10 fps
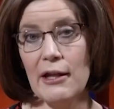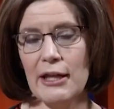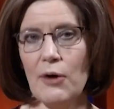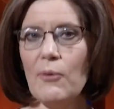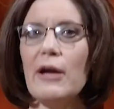
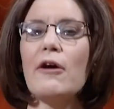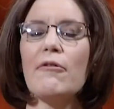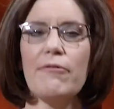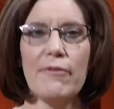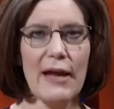that we are
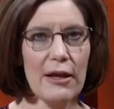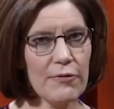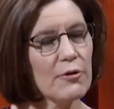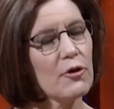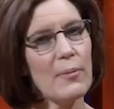
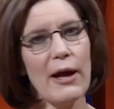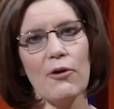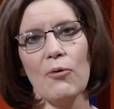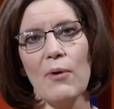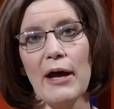faithful no
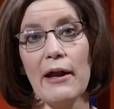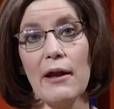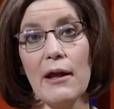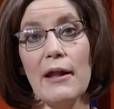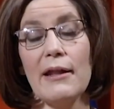matter what,
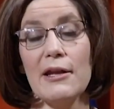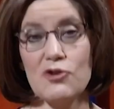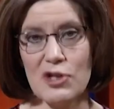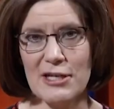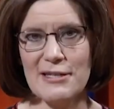that
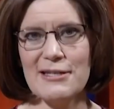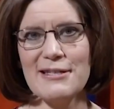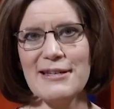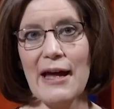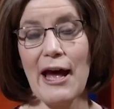
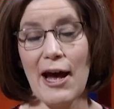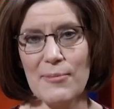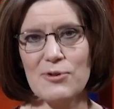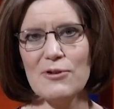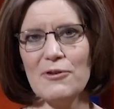Jesus
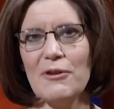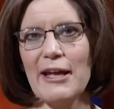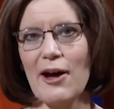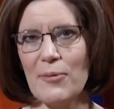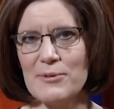absolutely
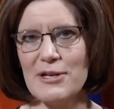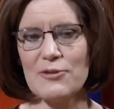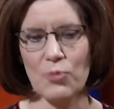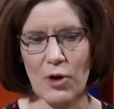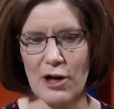helps
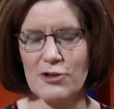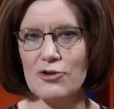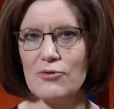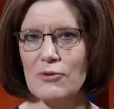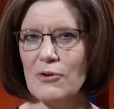us, walks
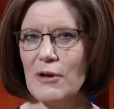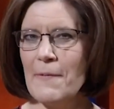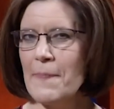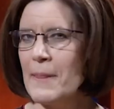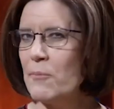us through,
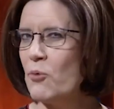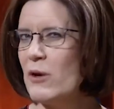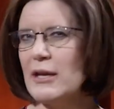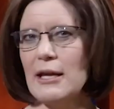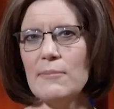
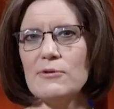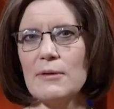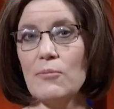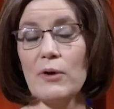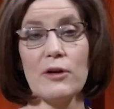redeems,
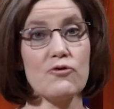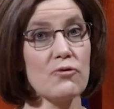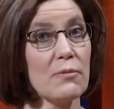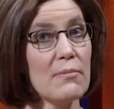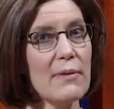and brings
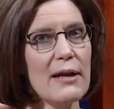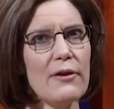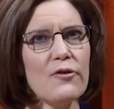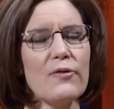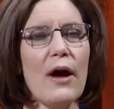
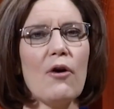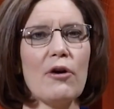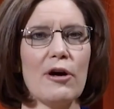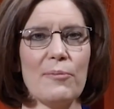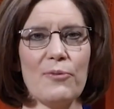tremendous
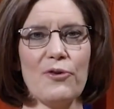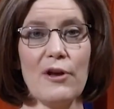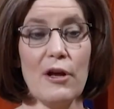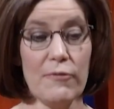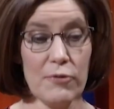outcomes
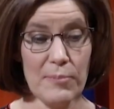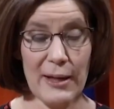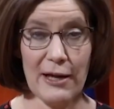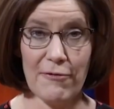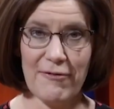for
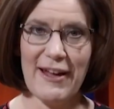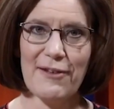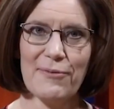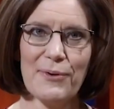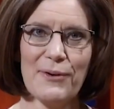being
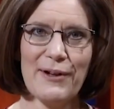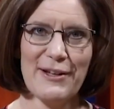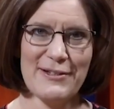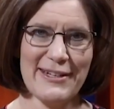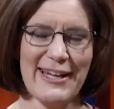faithful to